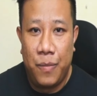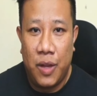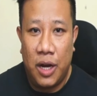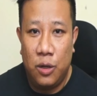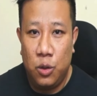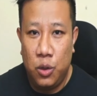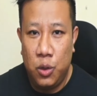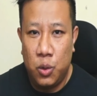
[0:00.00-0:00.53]
or
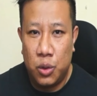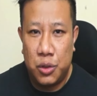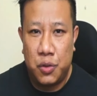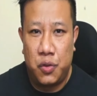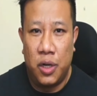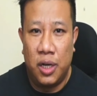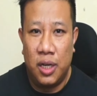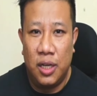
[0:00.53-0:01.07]
you're
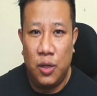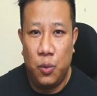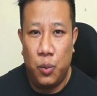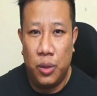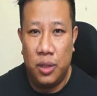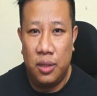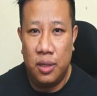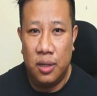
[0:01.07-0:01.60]
struggling
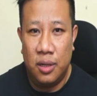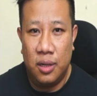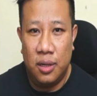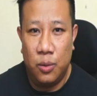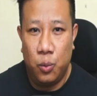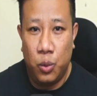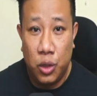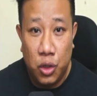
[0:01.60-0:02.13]
with
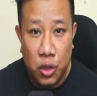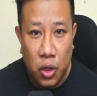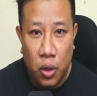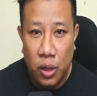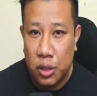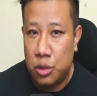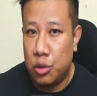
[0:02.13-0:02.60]
knowledge